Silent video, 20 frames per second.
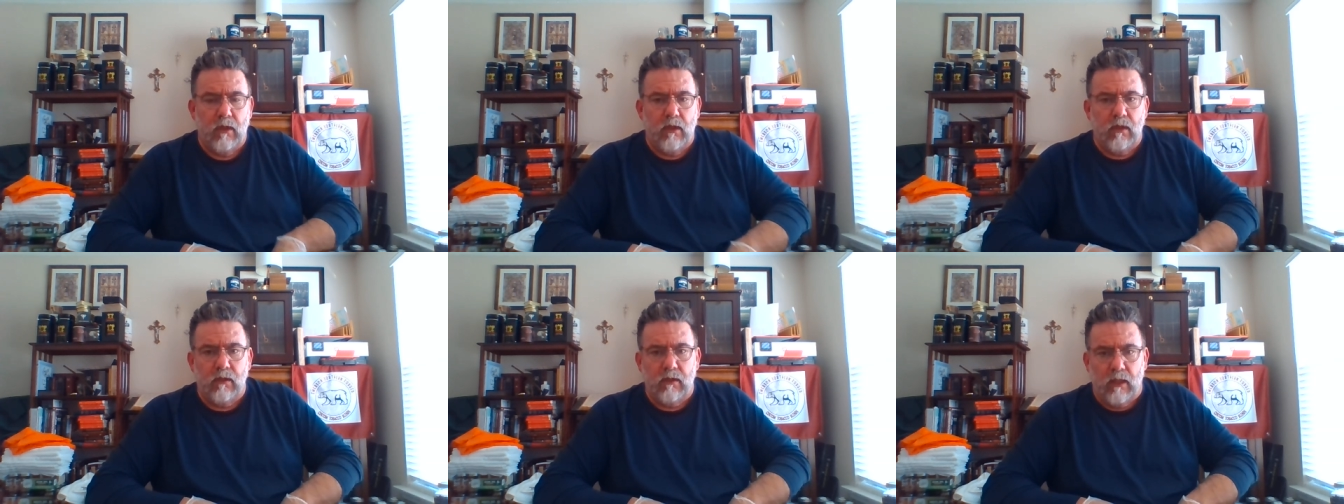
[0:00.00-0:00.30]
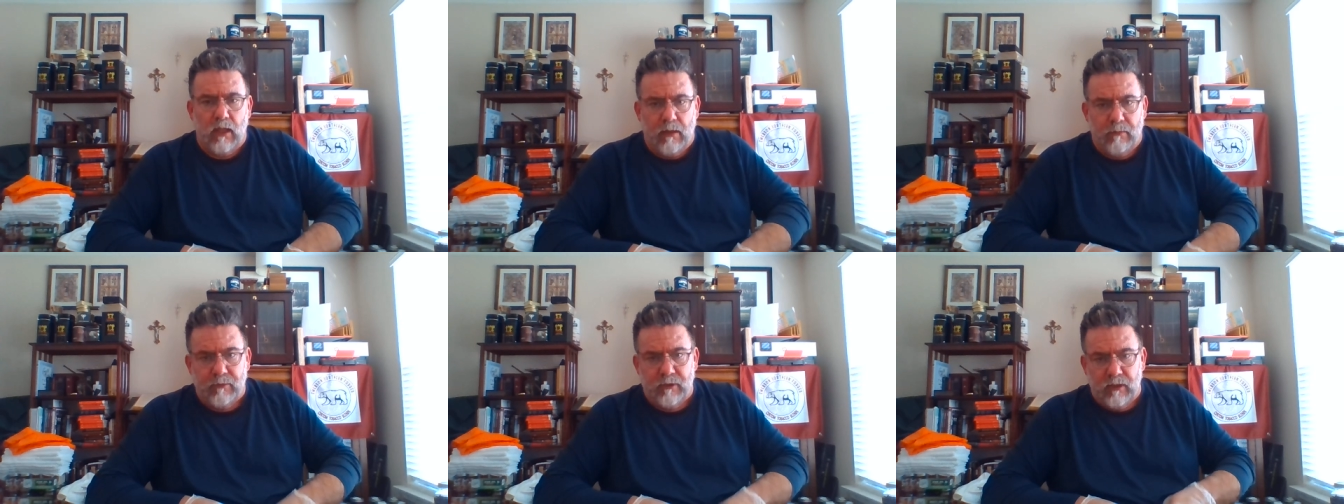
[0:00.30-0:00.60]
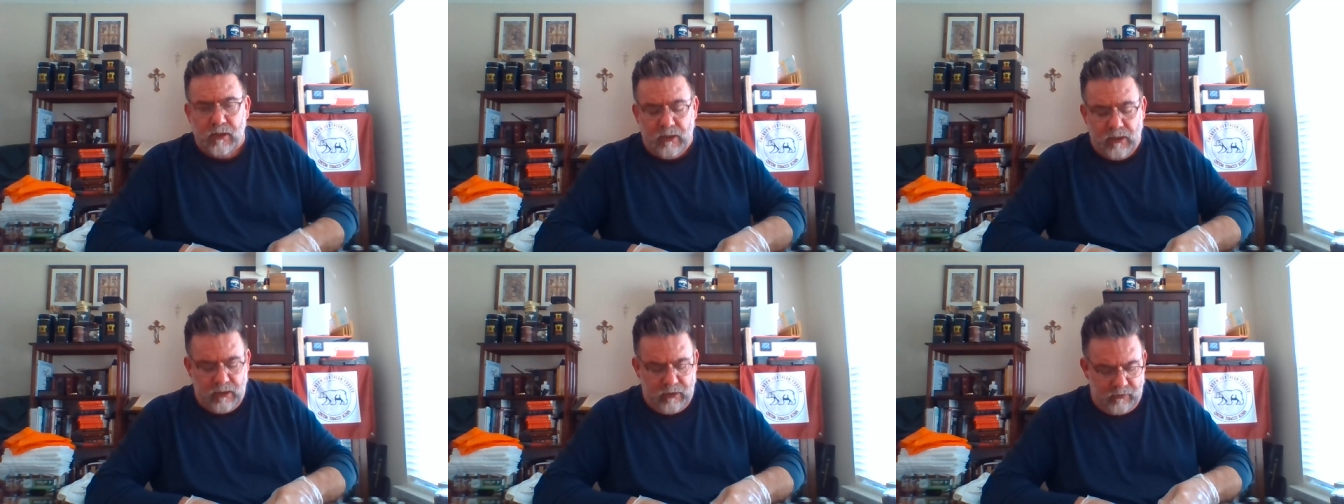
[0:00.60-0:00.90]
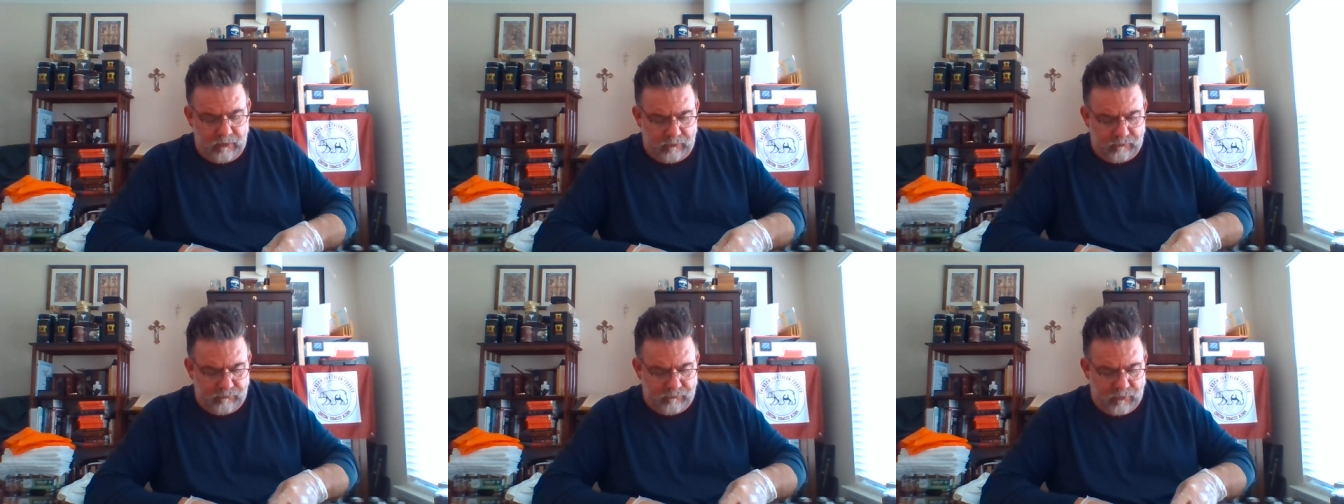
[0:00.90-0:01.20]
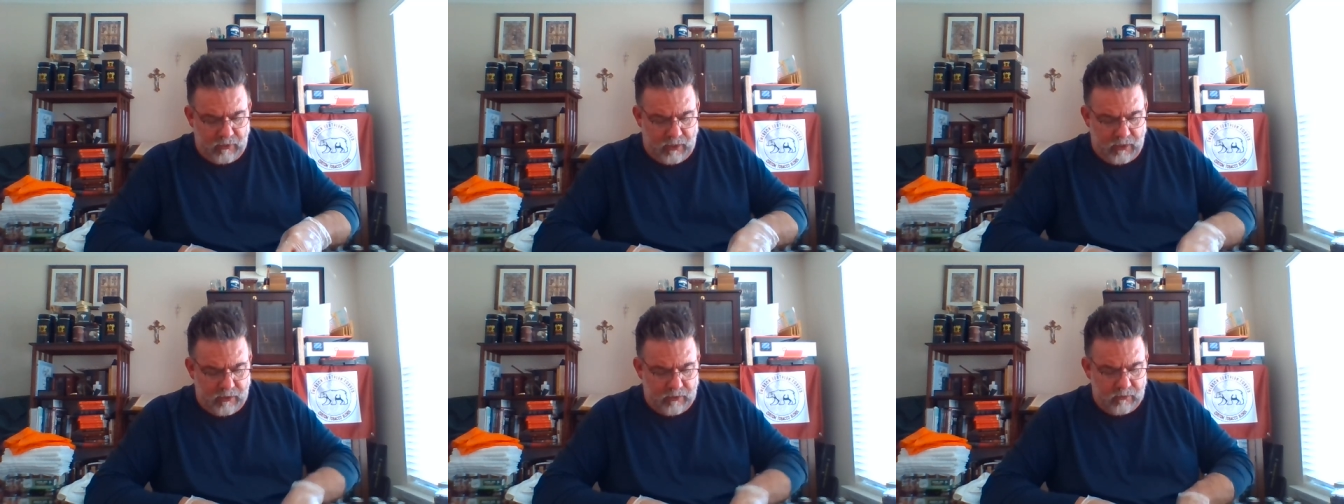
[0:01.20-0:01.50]
lemon leaf,
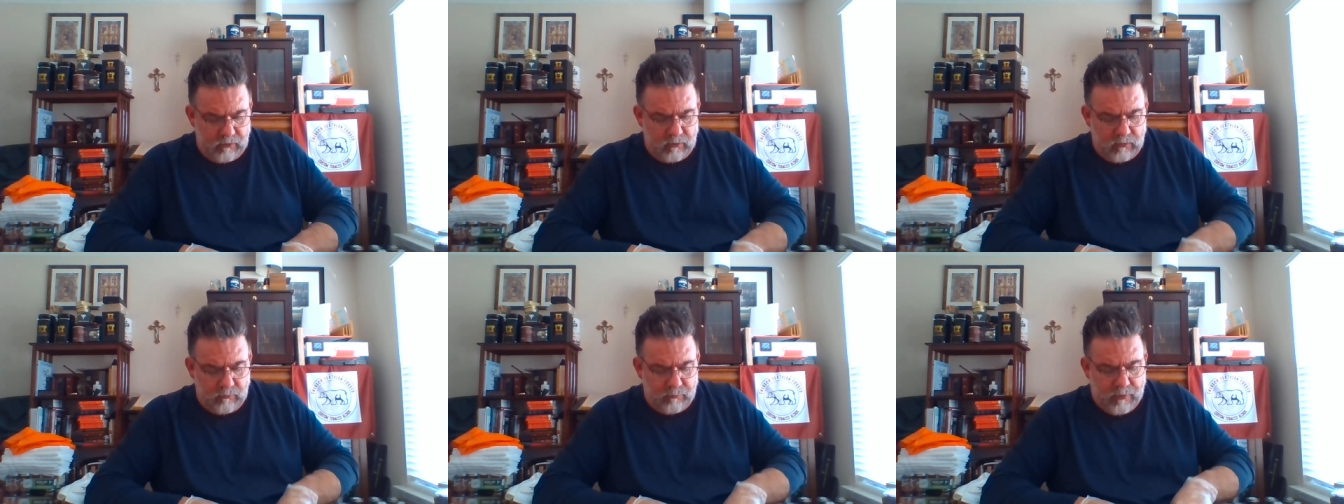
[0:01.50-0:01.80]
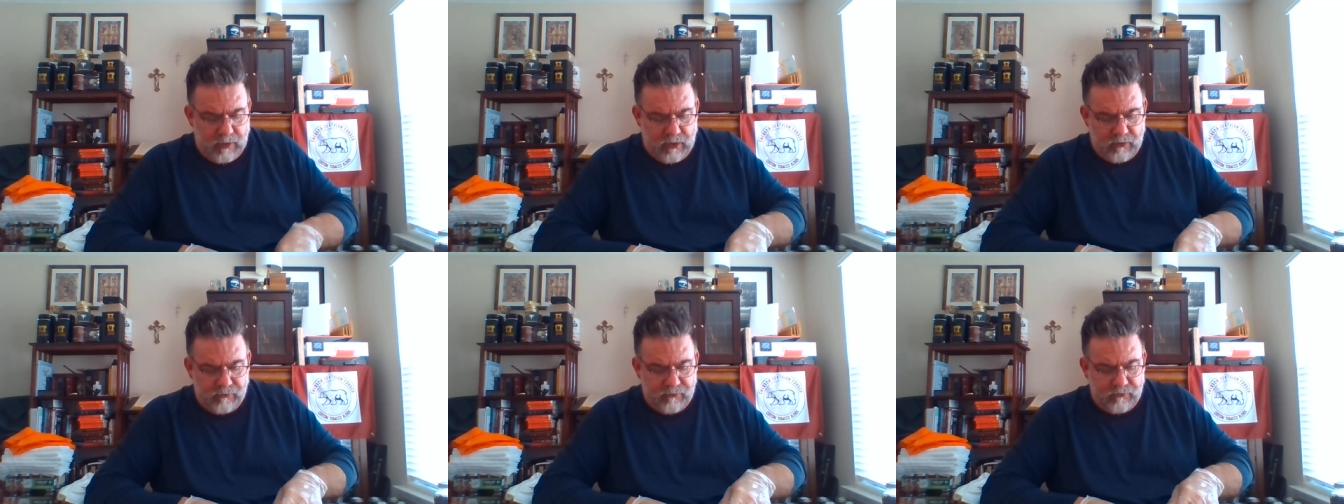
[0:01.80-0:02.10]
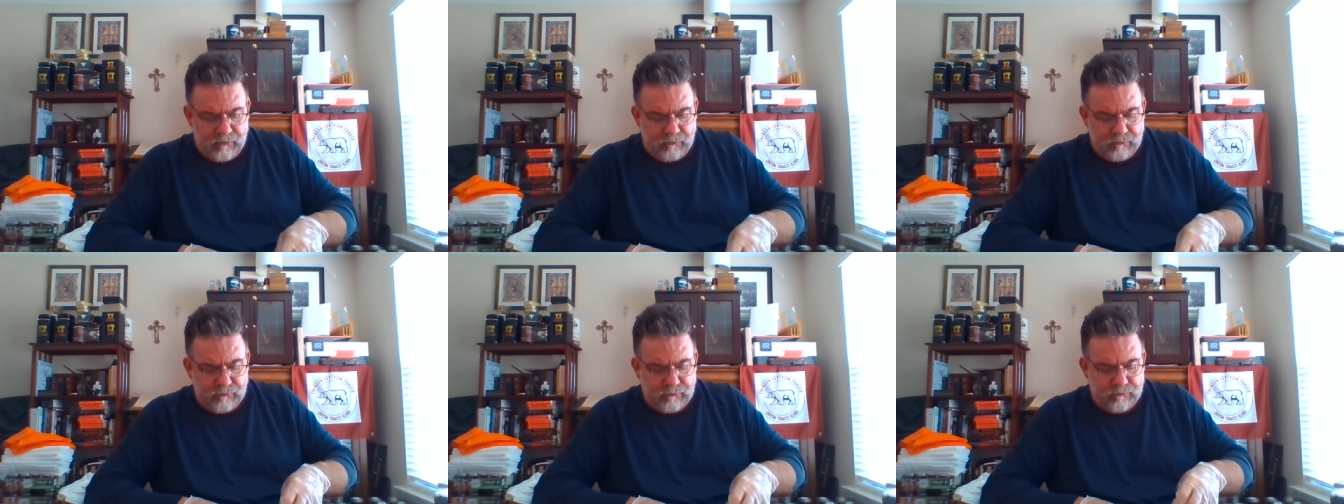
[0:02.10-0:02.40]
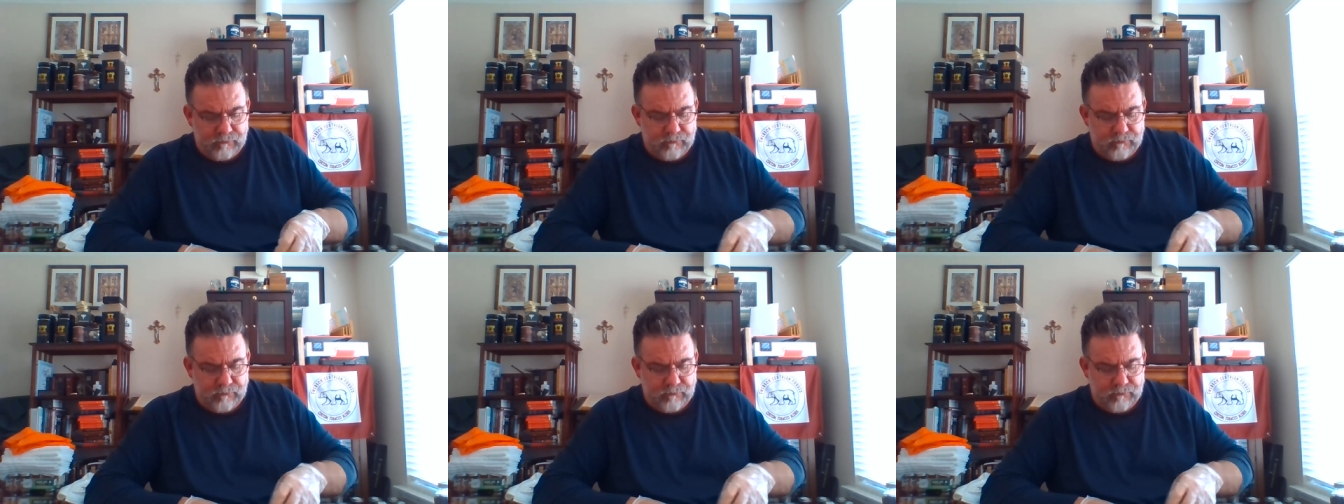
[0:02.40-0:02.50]
got a pound of